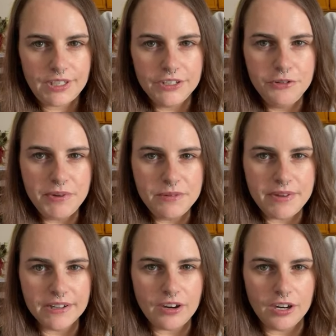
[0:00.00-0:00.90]
You've been in
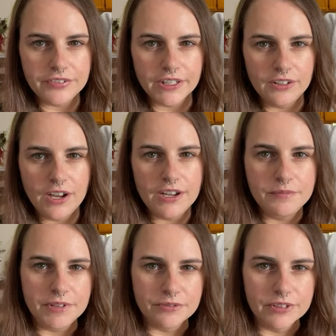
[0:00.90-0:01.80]
bed coughing a lot
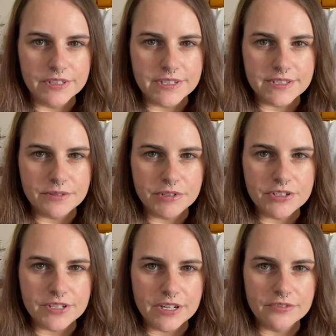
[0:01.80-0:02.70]
and been really dizzy when you
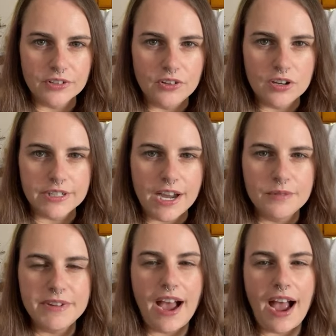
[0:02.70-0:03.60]
stand for a long
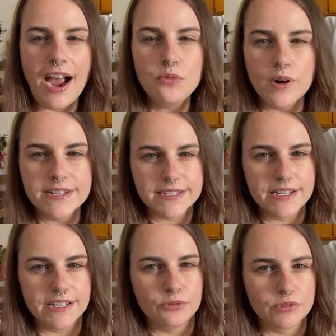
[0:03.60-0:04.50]
time. Yeah, I was
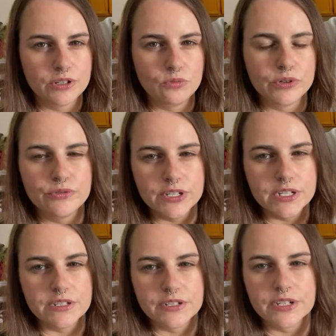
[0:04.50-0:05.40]
getting real
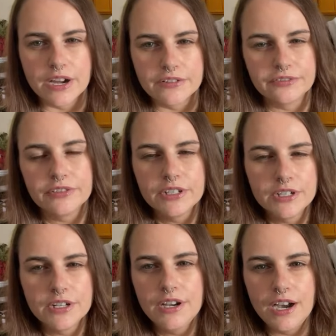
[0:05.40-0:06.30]
woozy and stuff.
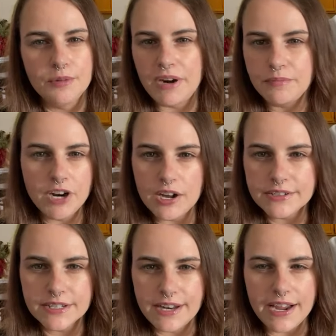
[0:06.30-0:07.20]
Um, but I'm not
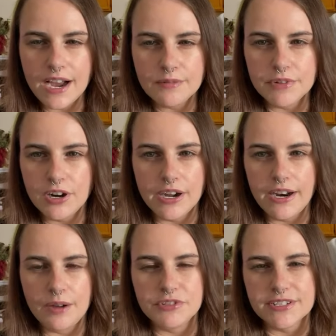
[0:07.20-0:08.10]
today, I'm not.
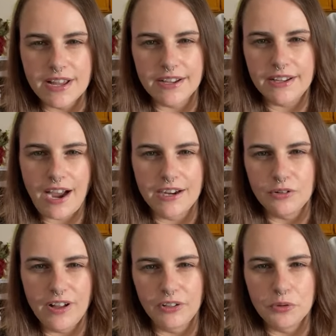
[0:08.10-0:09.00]
I'm just like kind
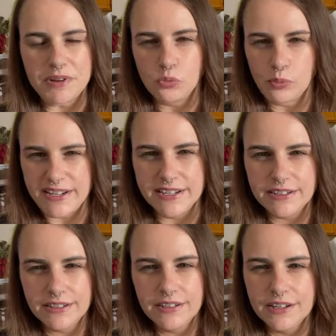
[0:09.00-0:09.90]
of a little bit weak
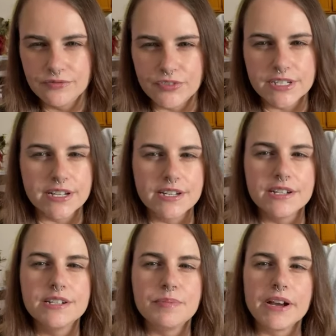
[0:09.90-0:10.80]
and
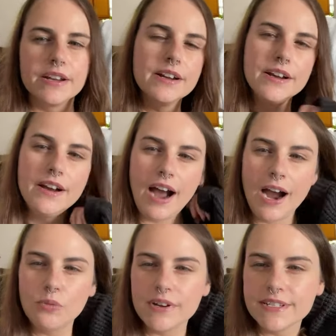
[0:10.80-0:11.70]
fatigued, but
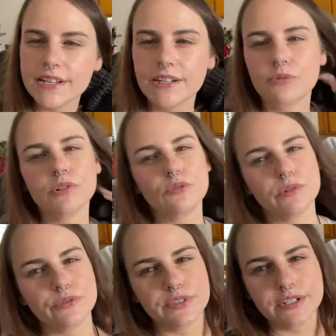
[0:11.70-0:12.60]
I was getting real
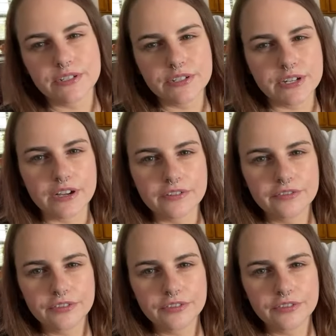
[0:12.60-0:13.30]
woozy and stuff.